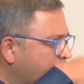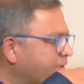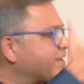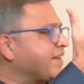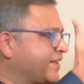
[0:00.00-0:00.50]

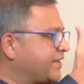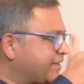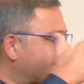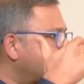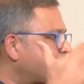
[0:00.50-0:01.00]
quickly.
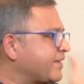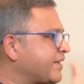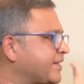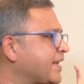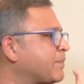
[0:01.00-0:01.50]
It can
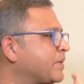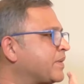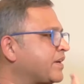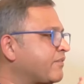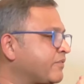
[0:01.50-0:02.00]
happen,
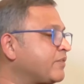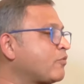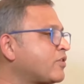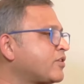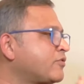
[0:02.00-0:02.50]
but we
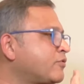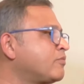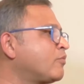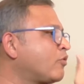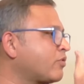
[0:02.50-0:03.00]
wanted to
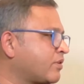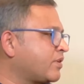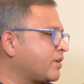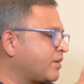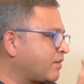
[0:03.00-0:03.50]
do more
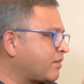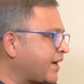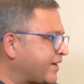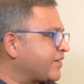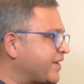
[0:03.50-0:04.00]

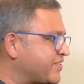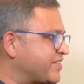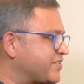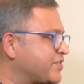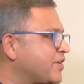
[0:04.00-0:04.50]

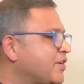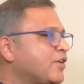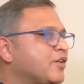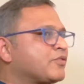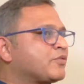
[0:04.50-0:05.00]
iterations.
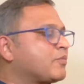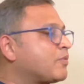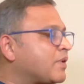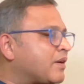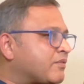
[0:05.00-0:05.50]

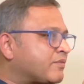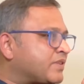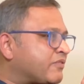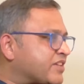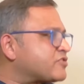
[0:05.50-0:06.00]
So
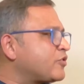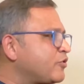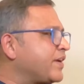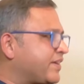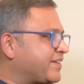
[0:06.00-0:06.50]
the festo
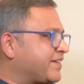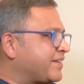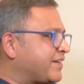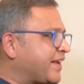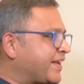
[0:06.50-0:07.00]
unit,
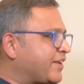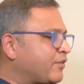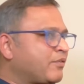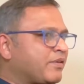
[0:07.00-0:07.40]
like,